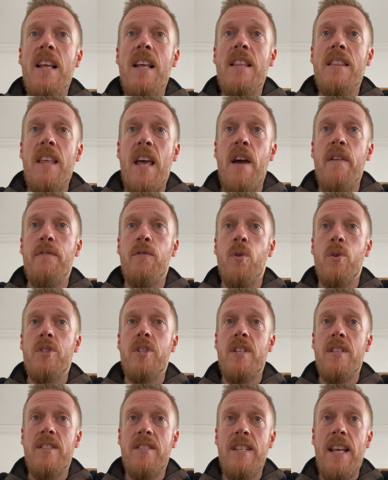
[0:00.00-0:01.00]
therefore,
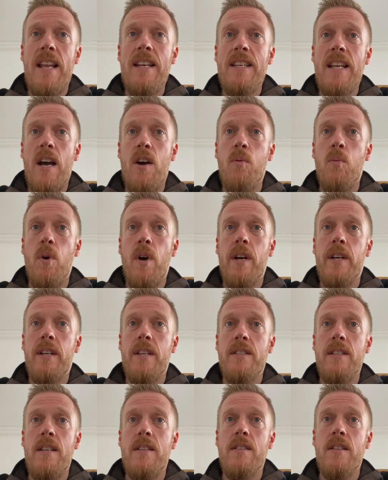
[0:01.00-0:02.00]
to send out
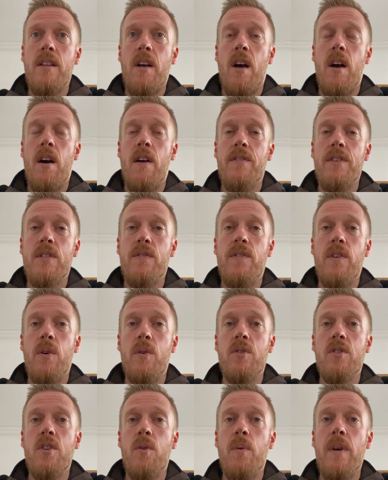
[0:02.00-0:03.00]
workers into the harvest
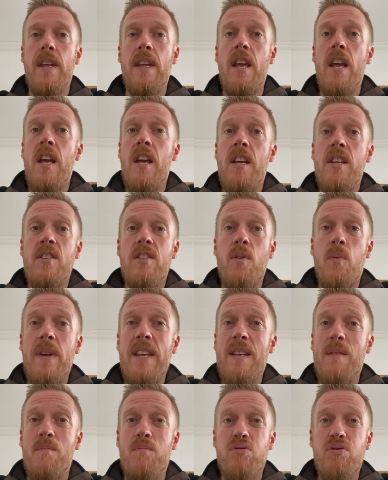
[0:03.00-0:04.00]
field so we
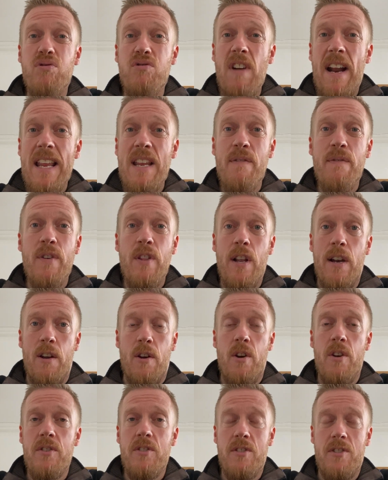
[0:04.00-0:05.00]
can pray for the
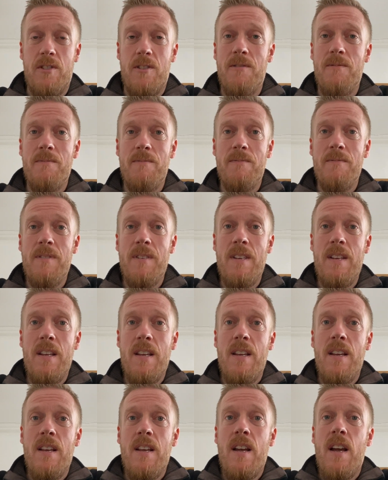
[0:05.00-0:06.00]
lost,
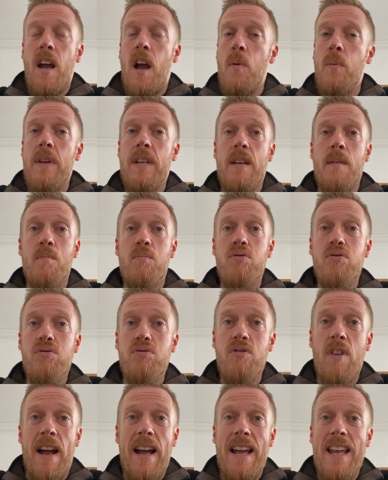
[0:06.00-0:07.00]
and we can
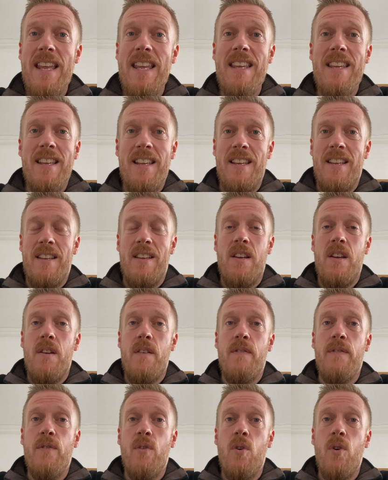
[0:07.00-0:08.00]
pray
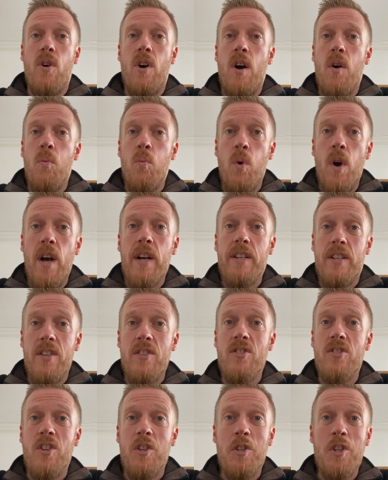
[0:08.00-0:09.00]
for
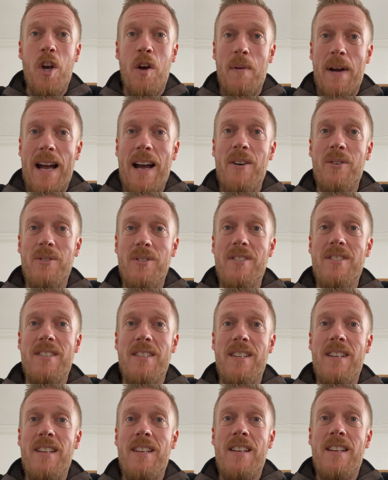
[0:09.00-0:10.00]
workers to go
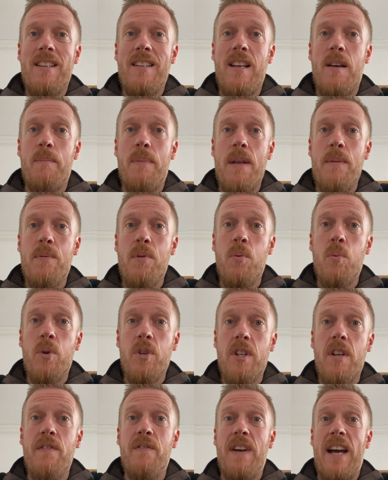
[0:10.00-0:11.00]
out, that
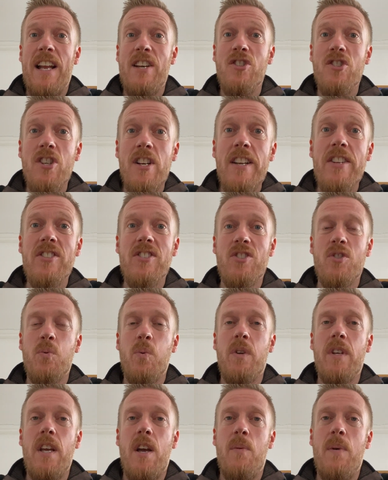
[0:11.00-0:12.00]
evangelists
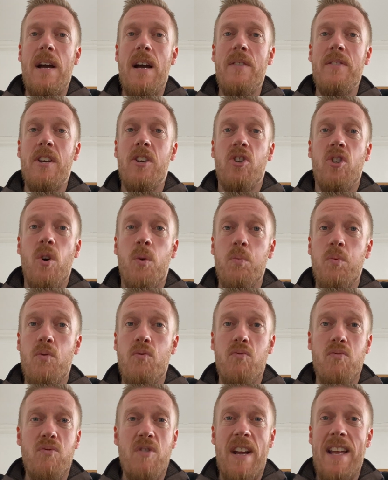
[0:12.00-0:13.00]
would go out, that God
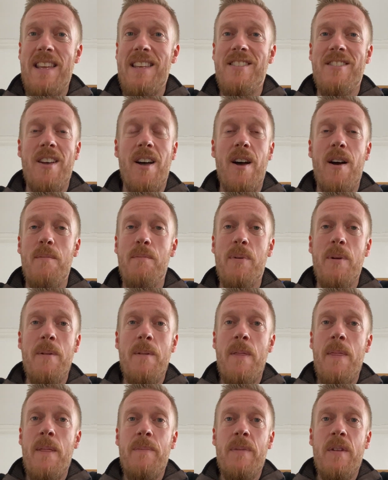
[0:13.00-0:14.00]
would raise up
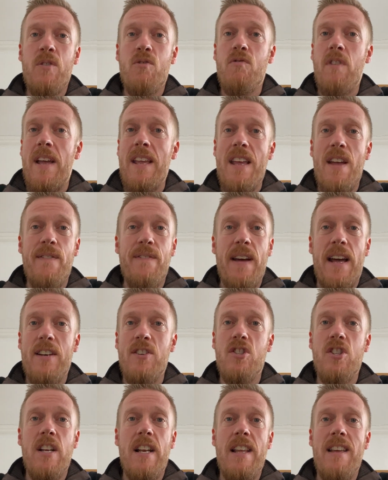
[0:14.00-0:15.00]
great
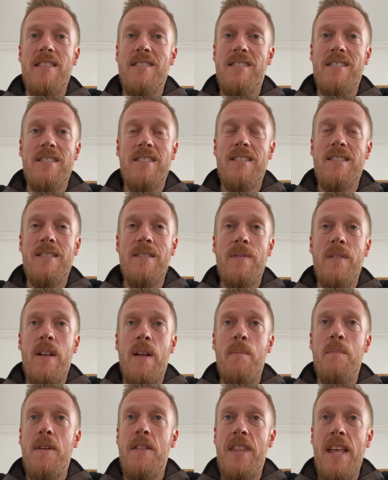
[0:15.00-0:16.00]
evangelists.
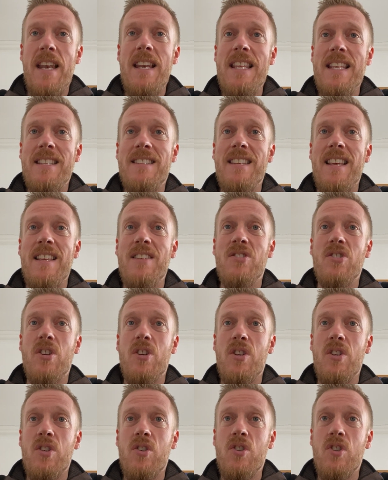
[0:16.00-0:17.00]
But then he says,
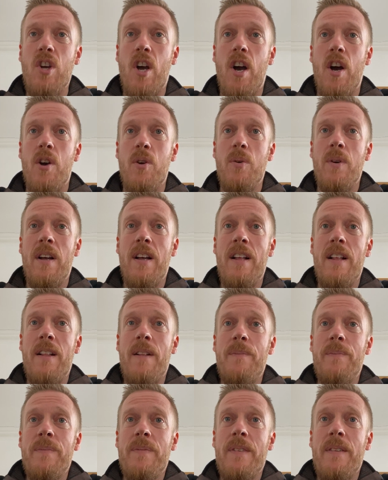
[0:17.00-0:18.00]
go,
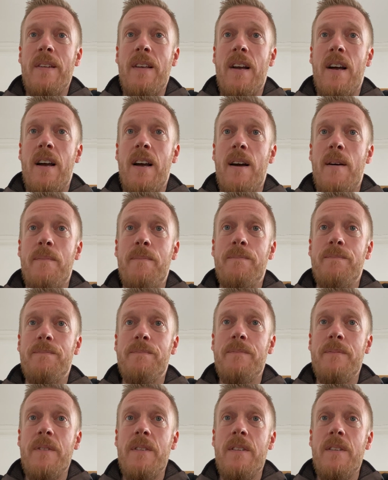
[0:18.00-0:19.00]
I'm
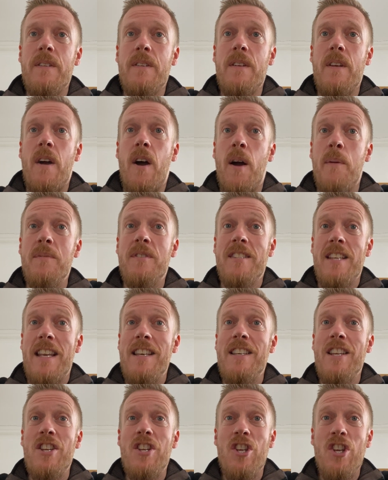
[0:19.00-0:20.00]

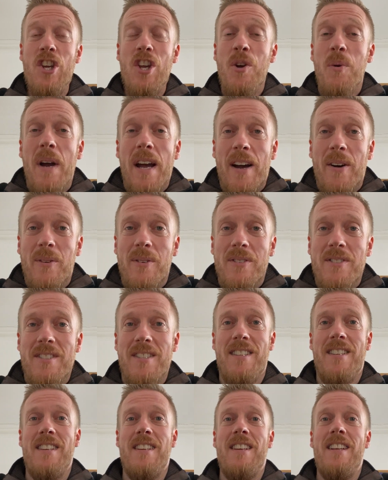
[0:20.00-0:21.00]
sending you
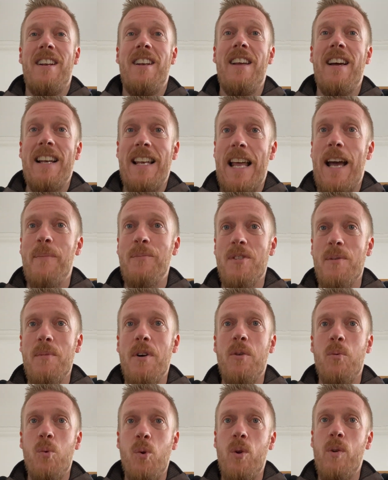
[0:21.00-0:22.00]
out like lambs
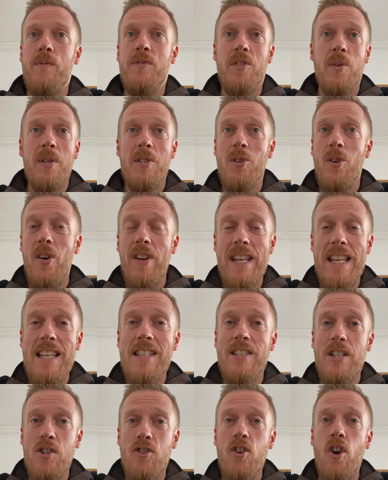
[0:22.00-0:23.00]
among wolves. So it's not an
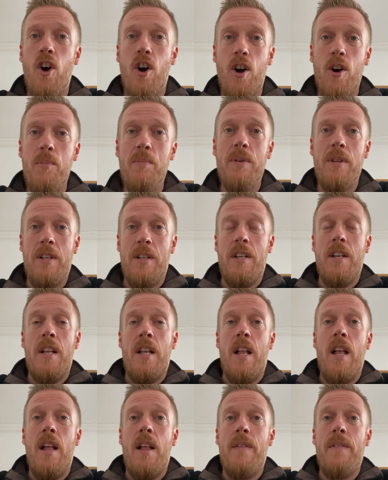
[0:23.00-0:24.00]
easy job.
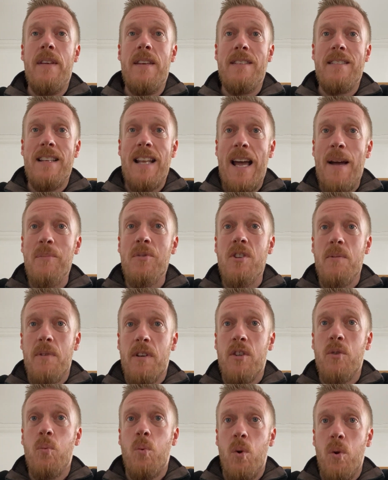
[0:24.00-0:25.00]
It's lambs
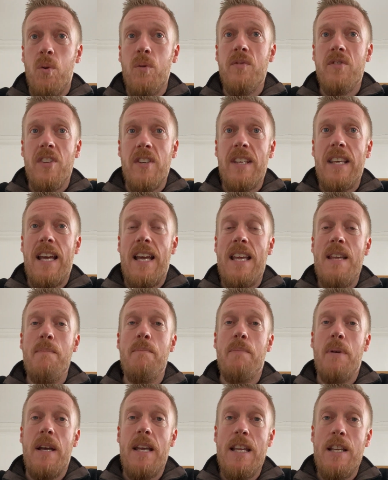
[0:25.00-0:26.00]
among wolves, okay?
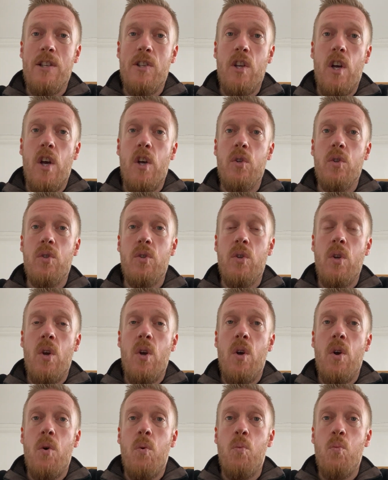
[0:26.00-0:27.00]
But he does
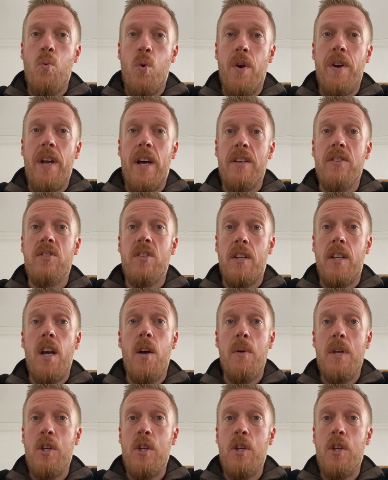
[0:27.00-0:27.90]
want us to go. He